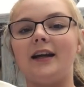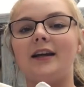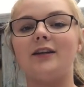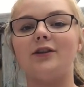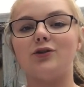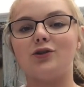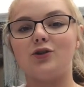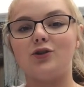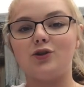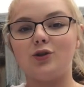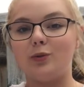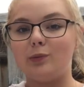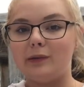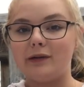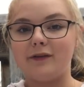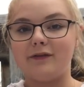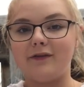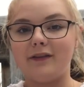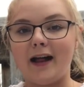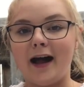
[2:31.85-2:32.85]
It is
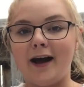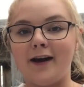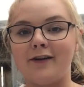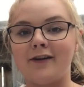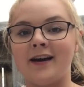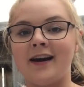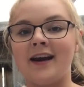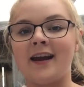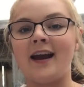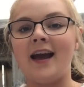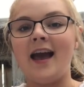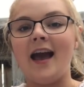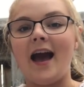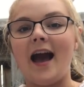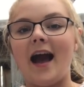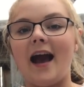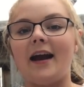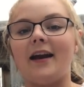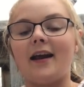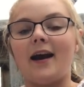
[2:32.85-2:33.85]
super flattering,
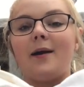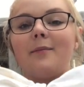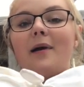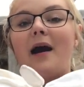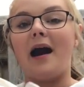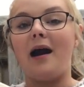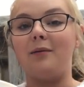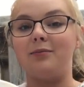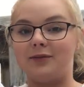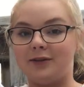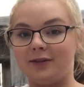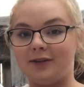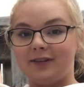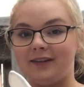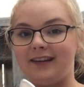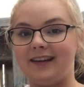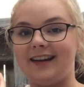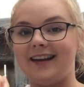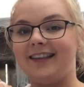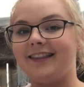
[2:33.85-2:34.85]
and I'm
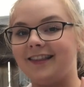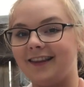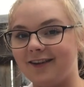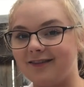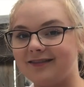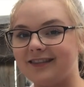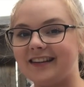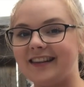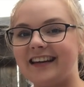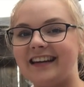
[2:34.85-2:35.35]
absolutely in love with